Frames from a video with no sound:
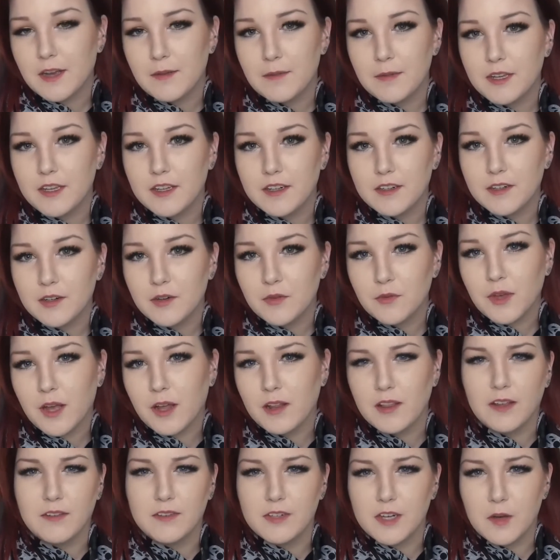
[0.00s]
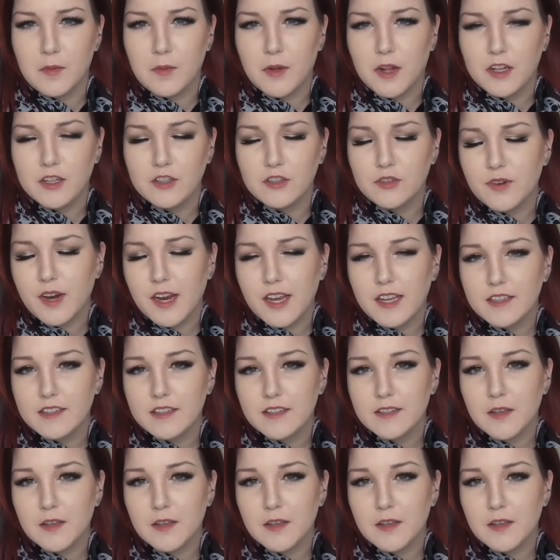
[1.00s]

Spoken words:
I mean, we all love nail polish, right?